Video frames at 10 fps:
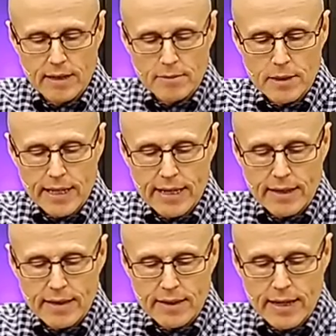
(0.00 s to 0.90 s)
But
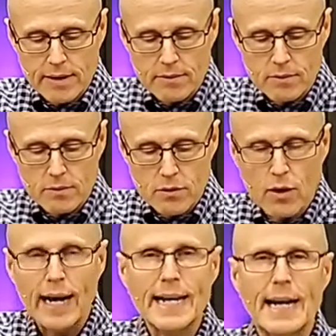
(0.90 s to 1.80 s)
they they
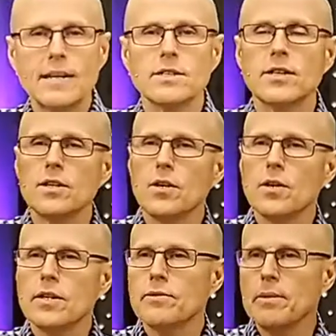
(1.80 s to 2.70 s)
cried out to the
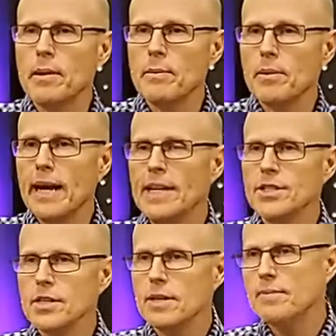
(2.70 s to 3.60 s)
Lord, and remember
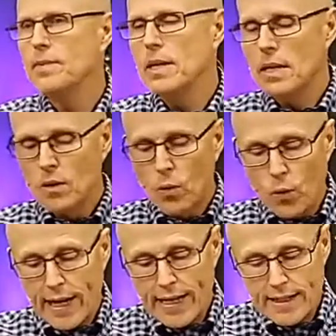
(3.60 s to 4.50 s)
Asa
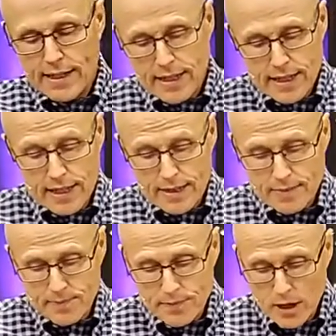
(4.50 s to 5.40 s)
weighed the uh,
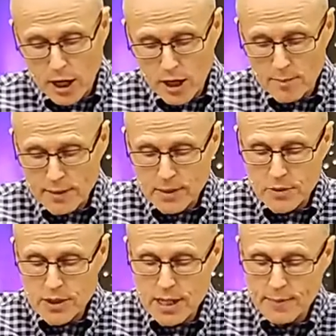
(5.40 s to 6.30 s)
the army that
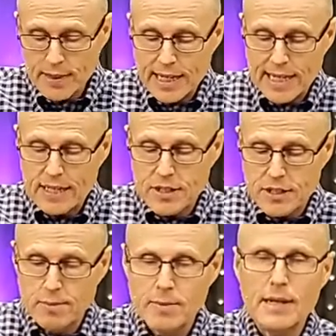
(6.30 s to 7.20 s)
was coming
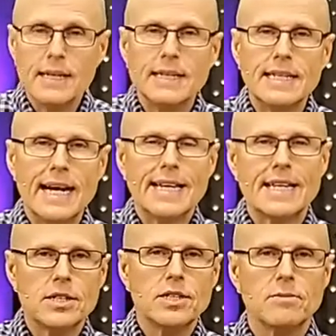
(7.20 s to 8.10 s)
against him, not
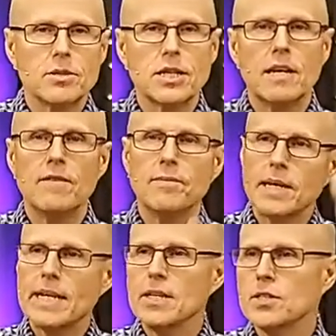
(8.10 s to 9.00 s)
against himself, but
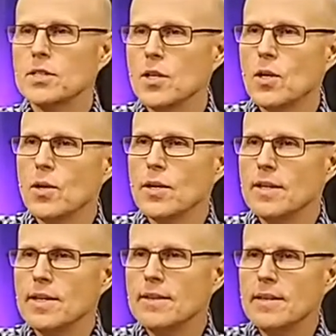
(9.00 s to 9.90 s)
against the
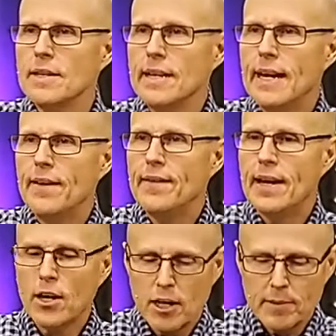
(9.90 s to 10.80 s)
Lord, and and
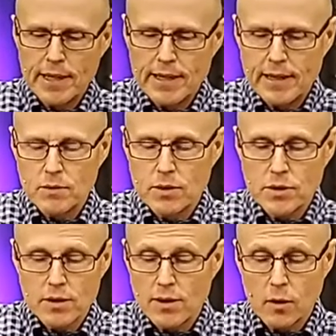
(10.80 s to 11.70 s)
that army that
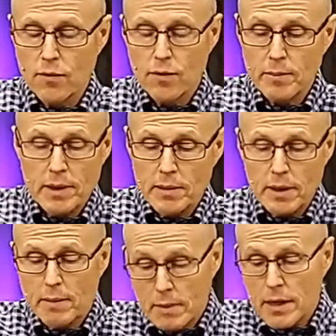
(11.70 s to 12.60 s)
was uh, over a, mil-
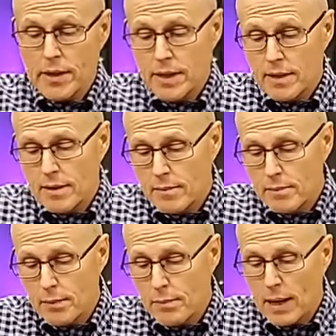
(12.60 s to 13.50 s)
a million, uh,
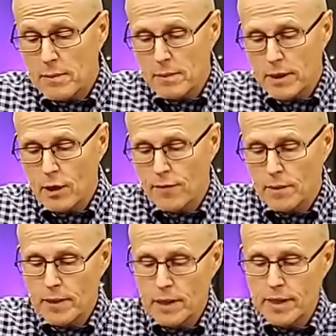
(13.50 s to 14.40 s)
probably over
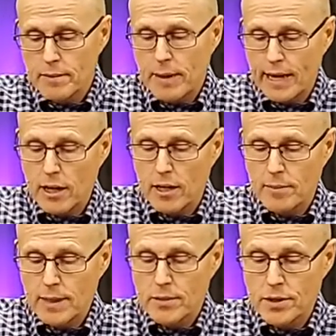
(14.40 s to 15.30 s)
a million man
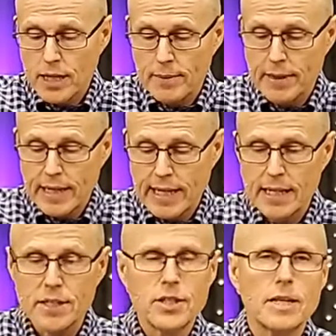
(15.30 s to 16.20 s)
army that was coming
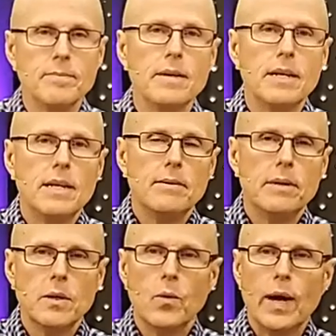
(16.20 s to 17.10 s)
against him.
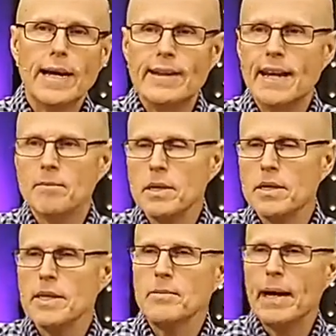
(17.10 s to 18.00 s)
But he weighed that
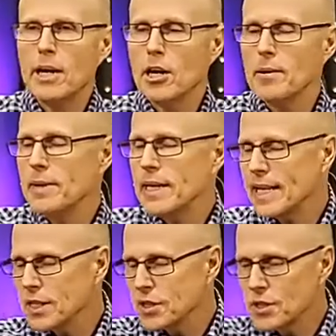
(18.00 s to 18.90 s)
million man army
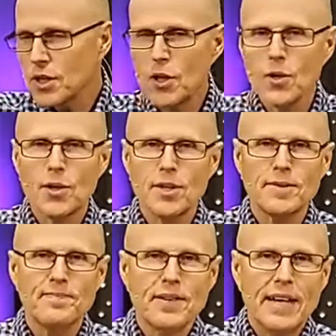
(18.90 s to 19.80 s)
against the
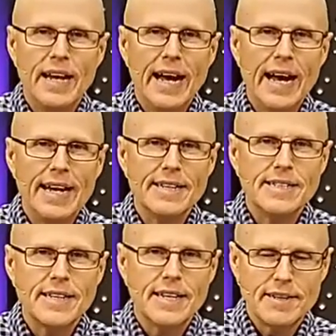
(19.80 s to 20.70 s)
Lord.
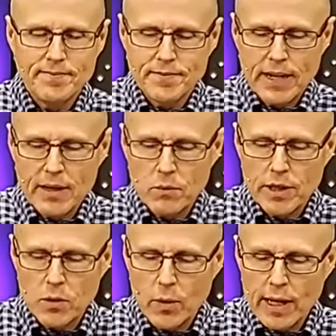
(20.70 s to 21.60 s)
And, uh, and
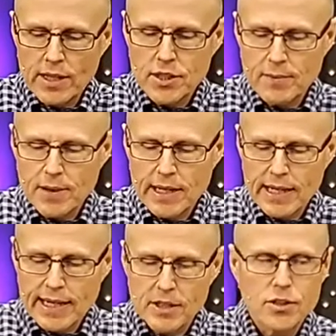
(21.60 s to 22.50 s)
when you weigh something
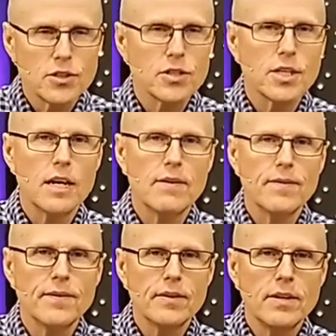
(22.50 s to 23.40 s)
against
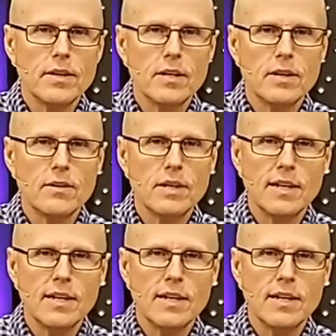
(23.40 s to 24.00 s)
yourself, you know,